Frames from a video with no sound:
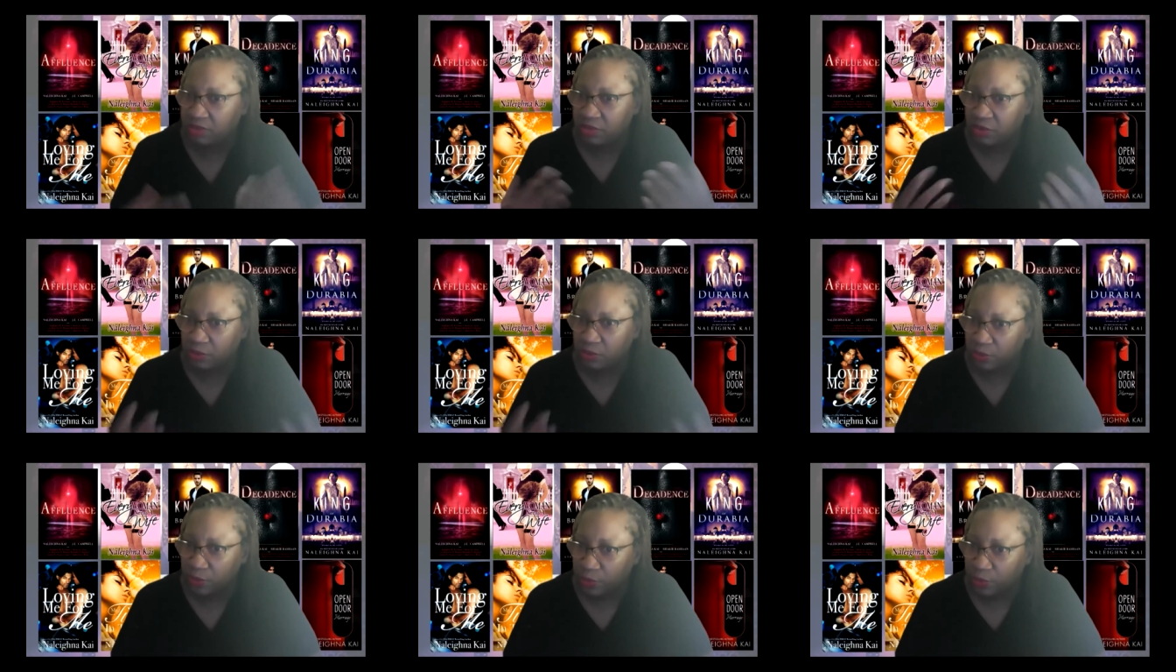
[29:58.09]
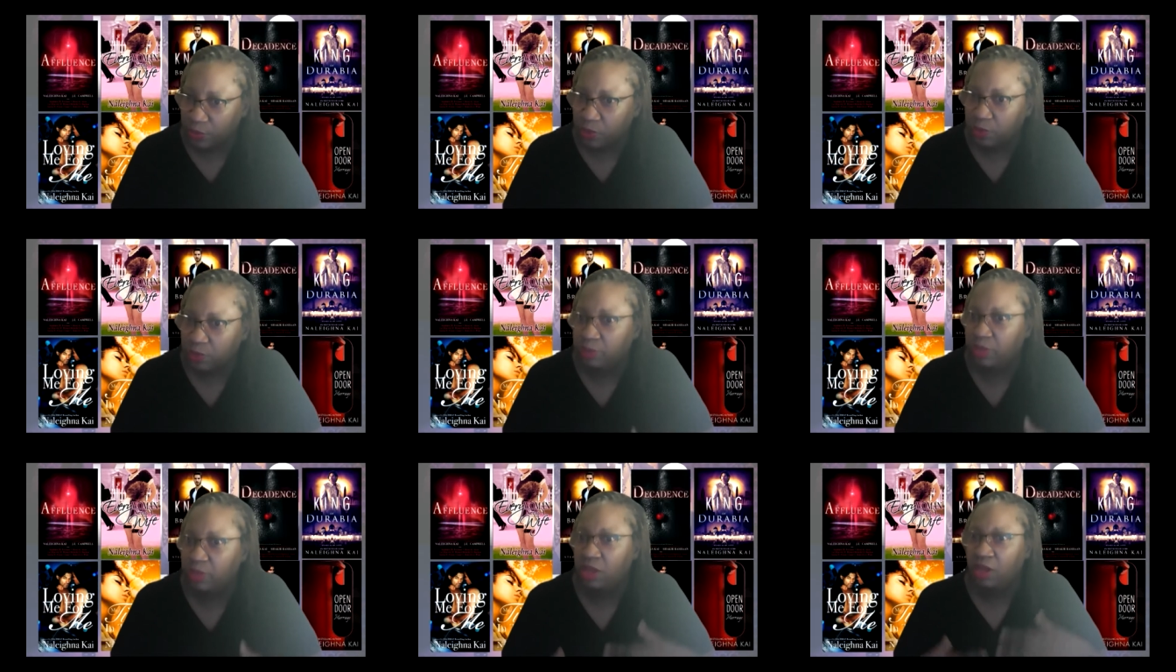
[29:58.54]
your
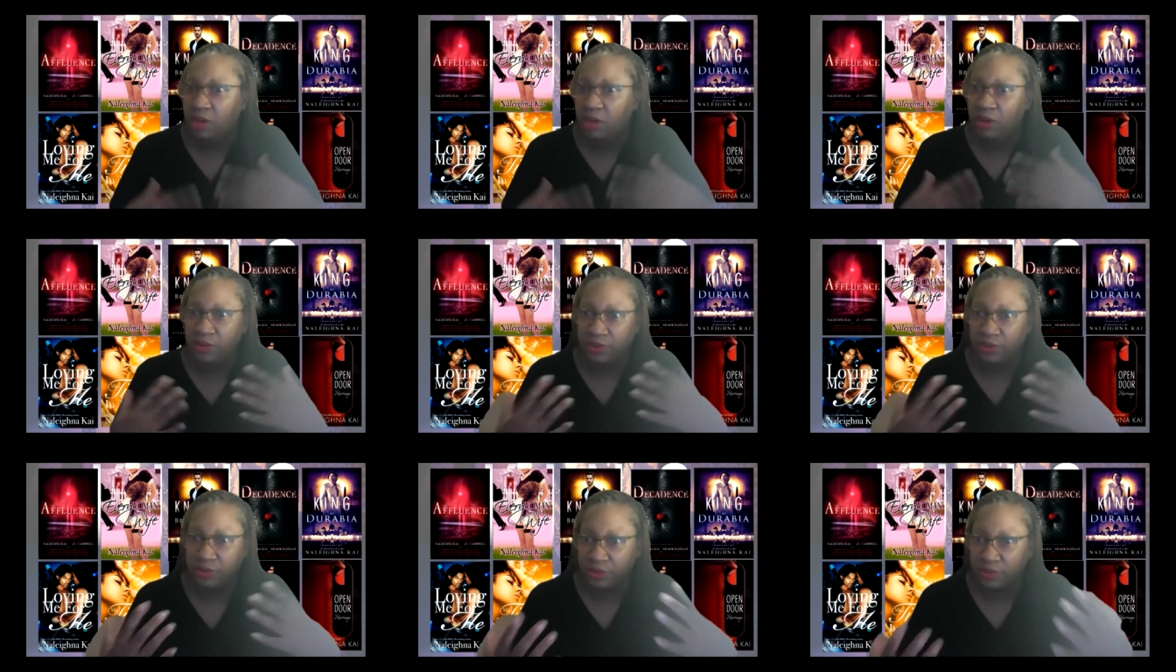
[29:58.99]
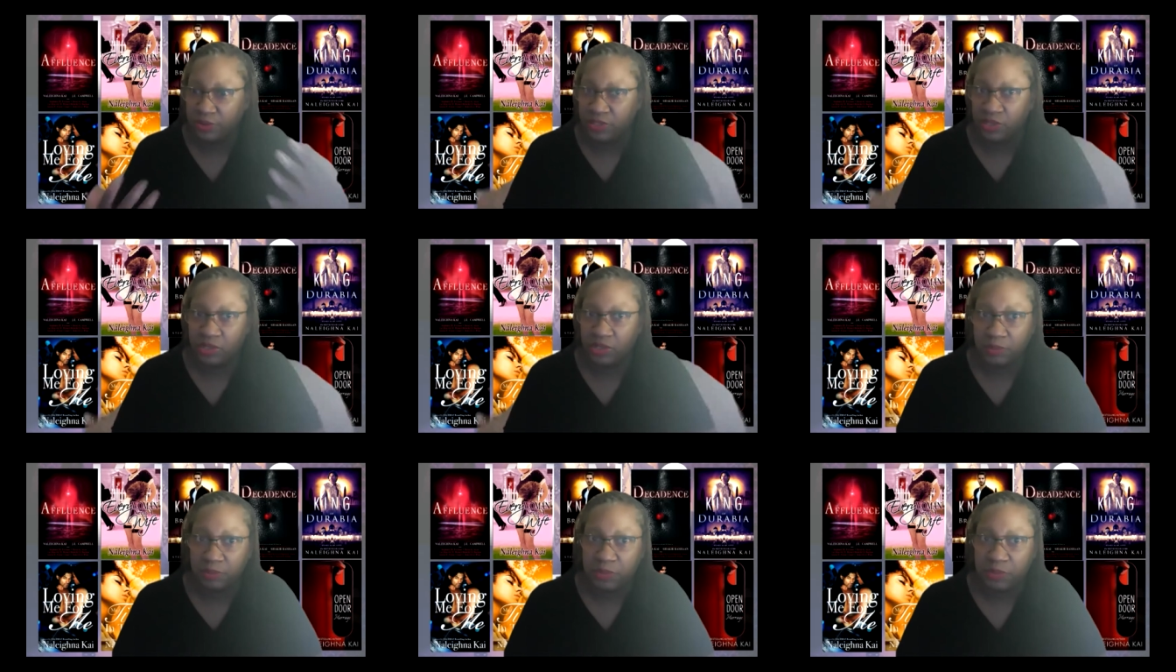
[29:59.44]
room or on
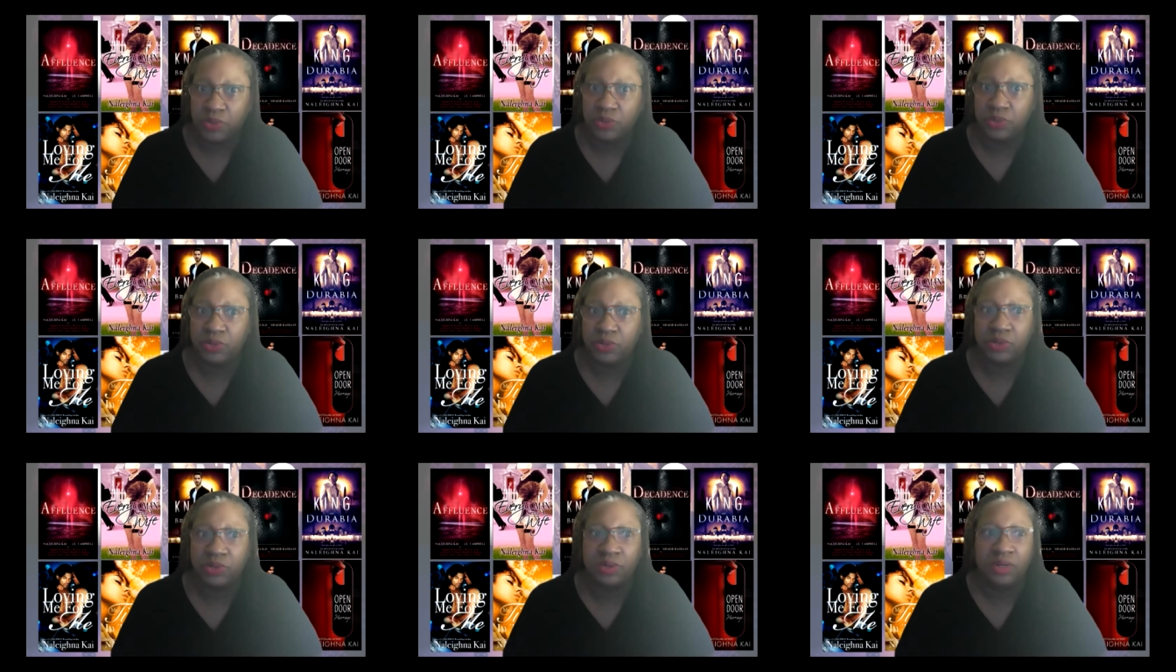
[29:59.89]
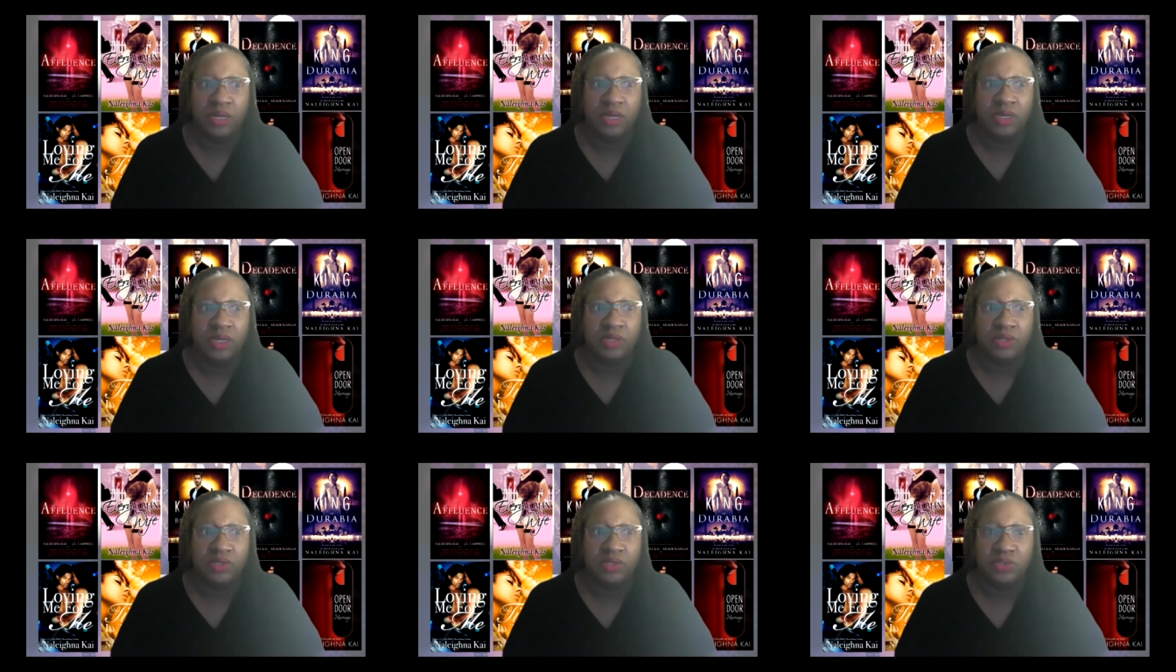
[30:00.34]
your computer
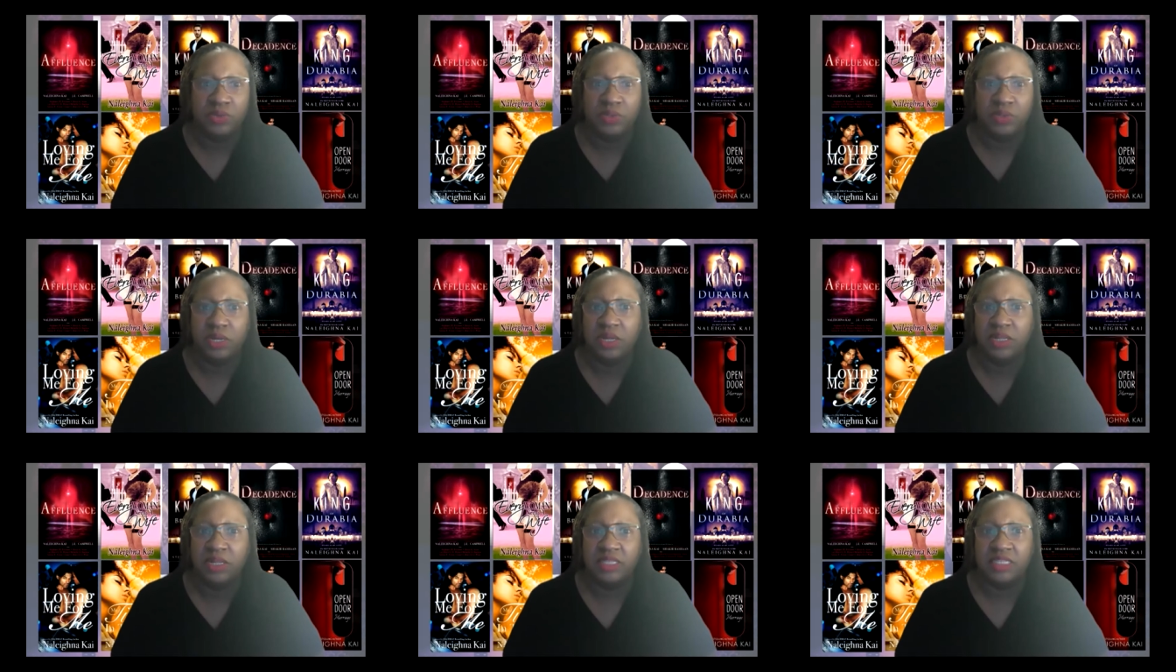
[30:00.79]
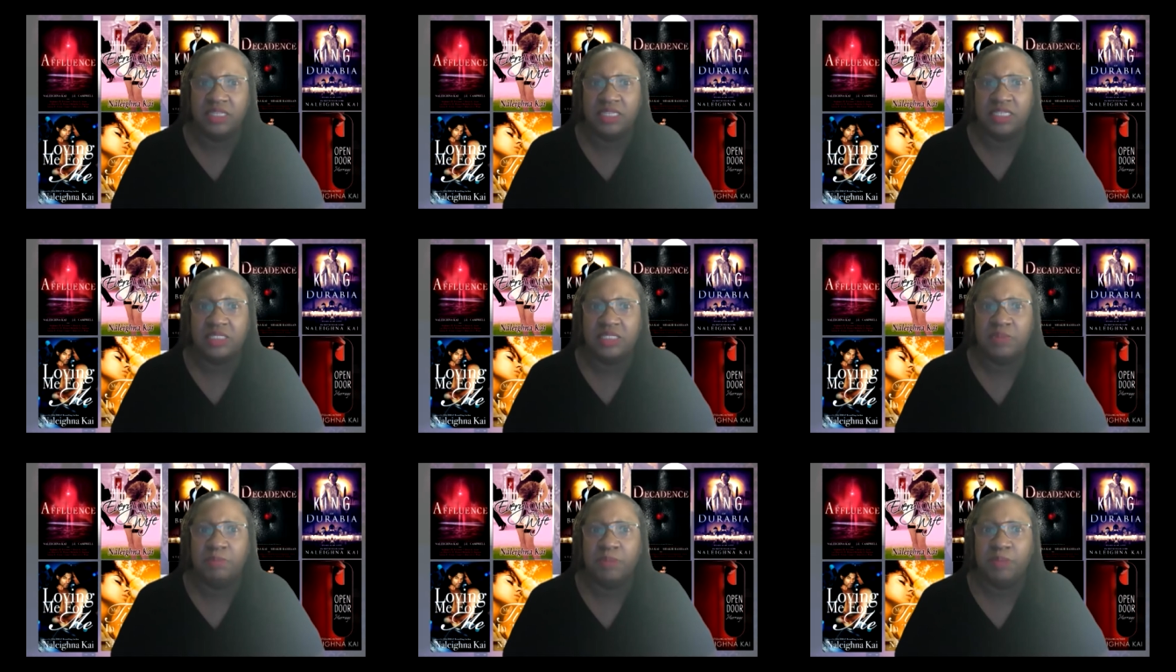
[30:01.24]
you're doing all of
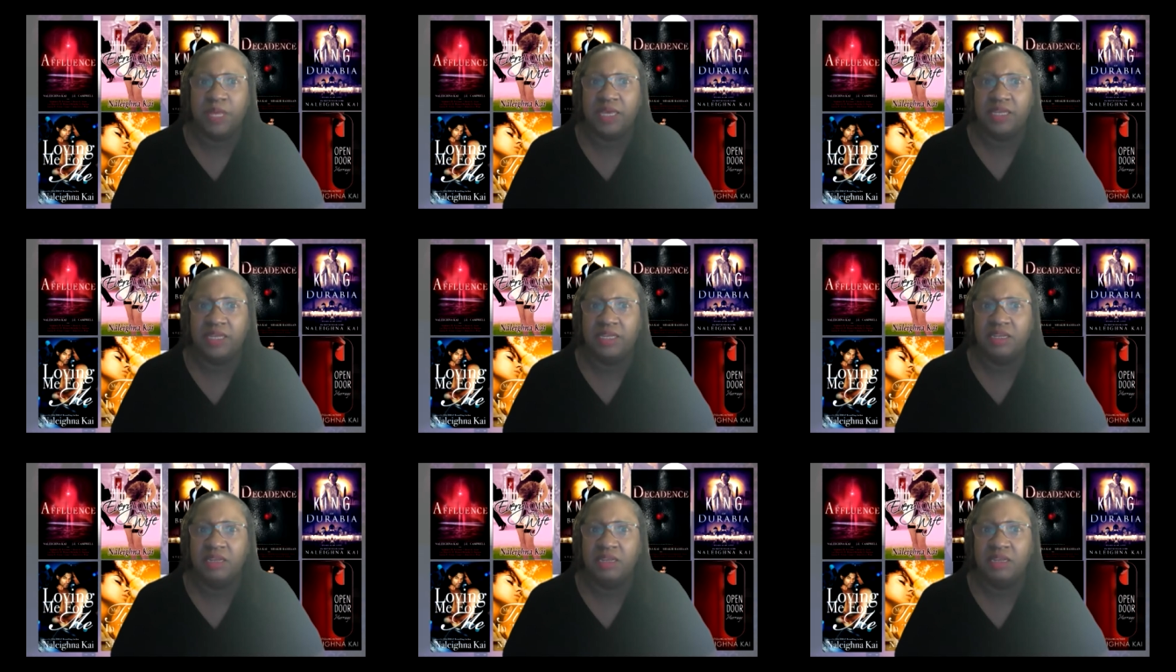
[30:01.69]
this but